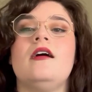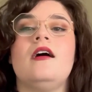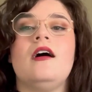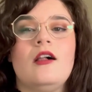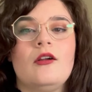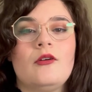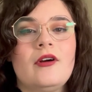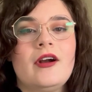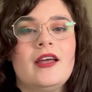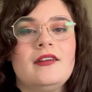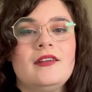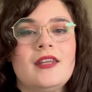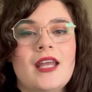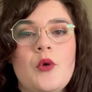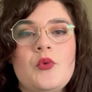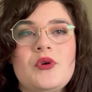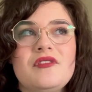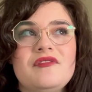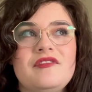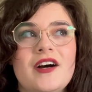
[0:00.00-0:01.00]
All right,
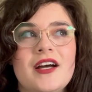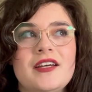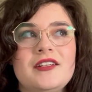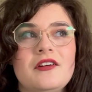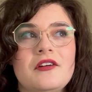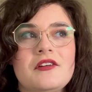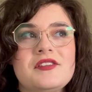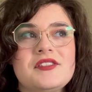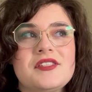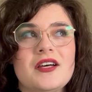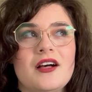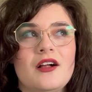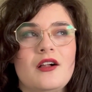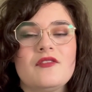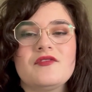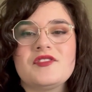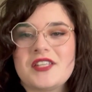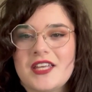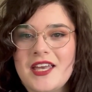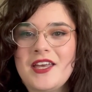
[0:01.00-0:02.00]
now we find
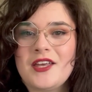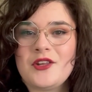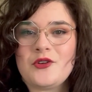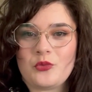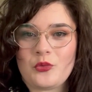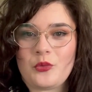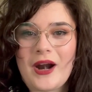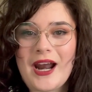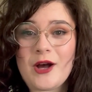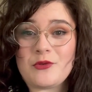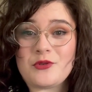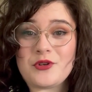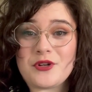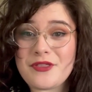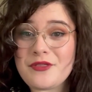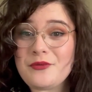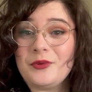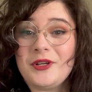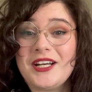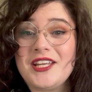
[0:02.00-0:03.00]
ourselves in round
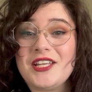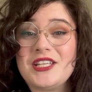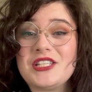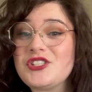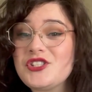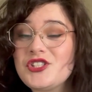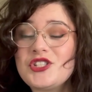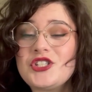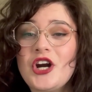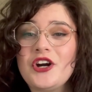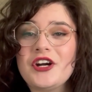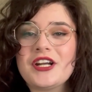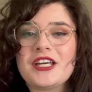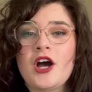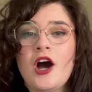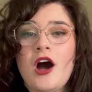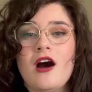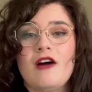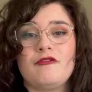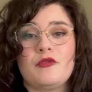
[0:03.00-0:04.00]
three, starting
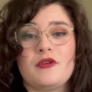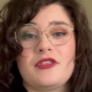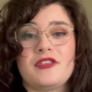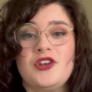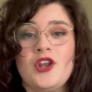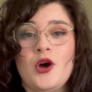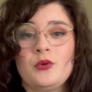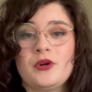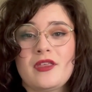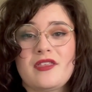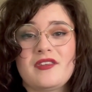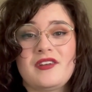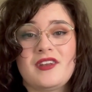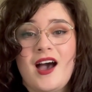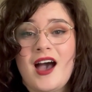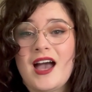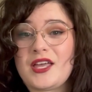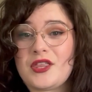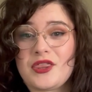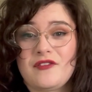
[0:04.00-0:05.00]
off with Nona the
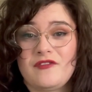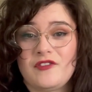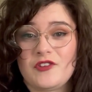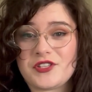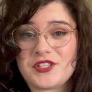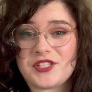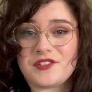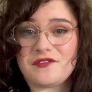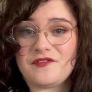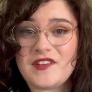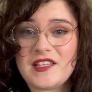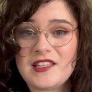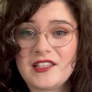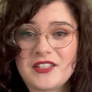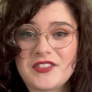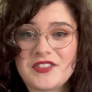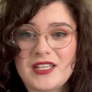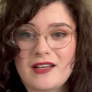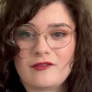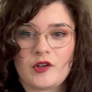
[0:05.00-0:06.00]
Ninth versus
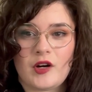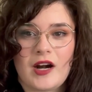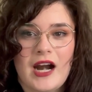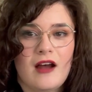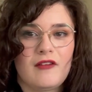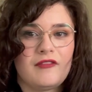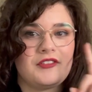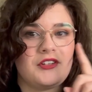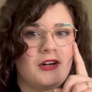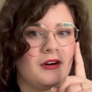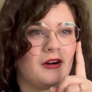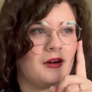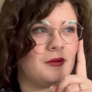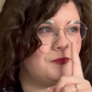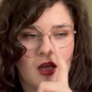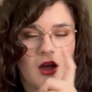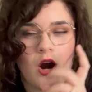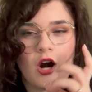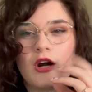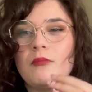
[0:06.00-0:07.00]
Felix Ever After.
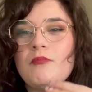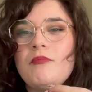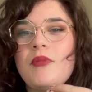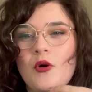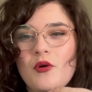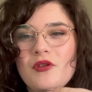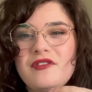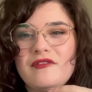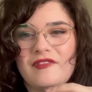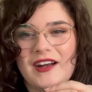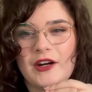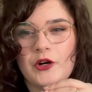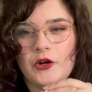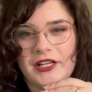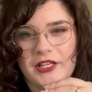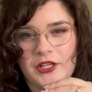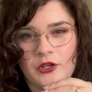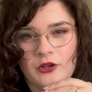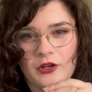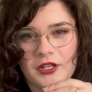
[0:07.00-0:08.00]
Are both
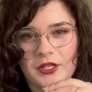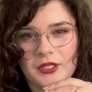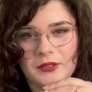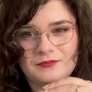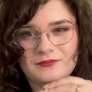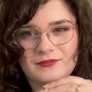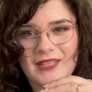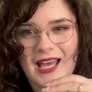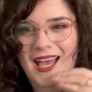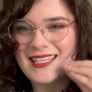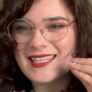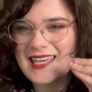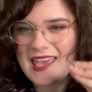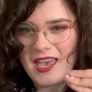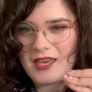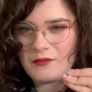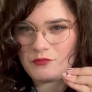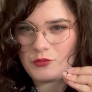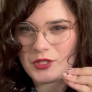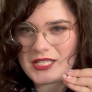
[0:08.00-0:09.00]
very good. I
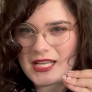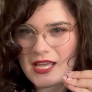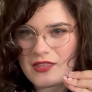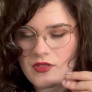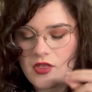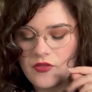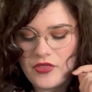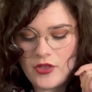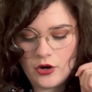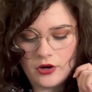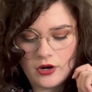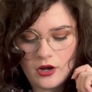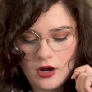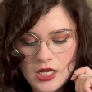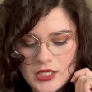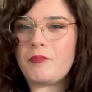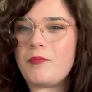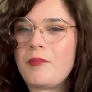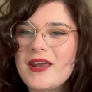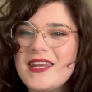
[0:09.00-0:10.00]
can't pretend that they're
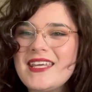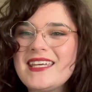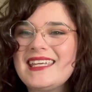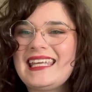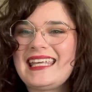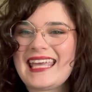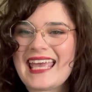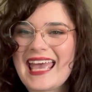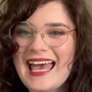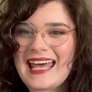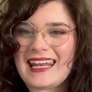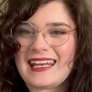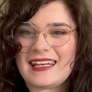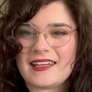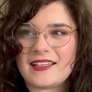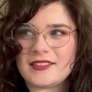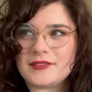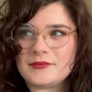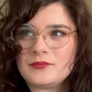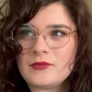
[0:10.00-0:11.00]
not, but again,